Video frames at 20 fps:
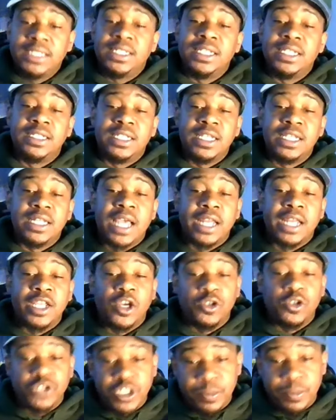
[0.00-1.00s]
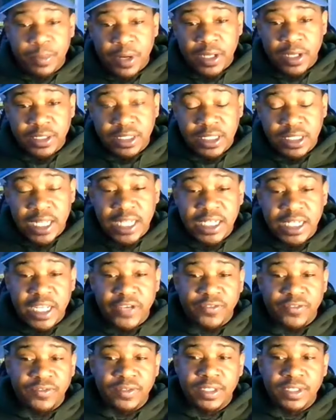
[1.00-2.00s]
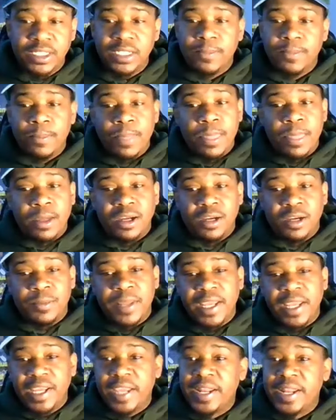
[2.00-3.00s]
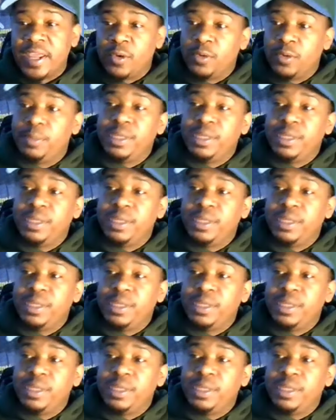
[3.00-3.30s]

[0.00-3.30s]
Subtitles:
TTE NOTTI, OG Percy, they definitely they